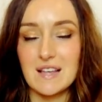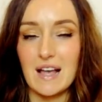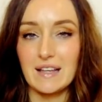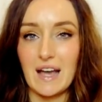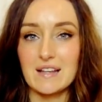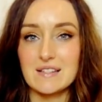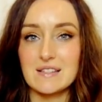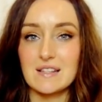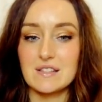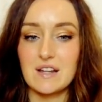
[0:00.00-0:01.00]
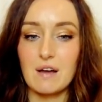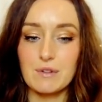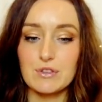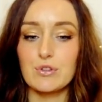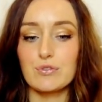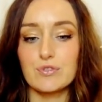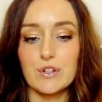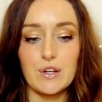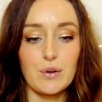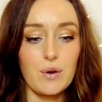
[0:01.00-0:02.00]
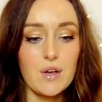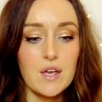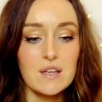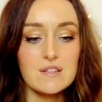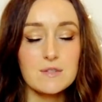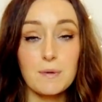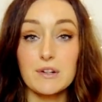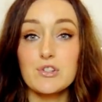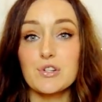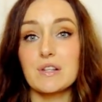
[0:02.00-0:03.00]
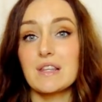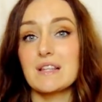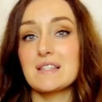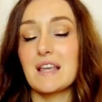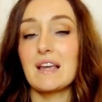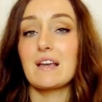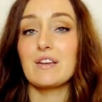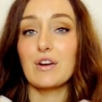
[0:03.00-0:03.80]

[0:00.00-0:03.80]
I guess, that's coming through for you spiritually, that's saying,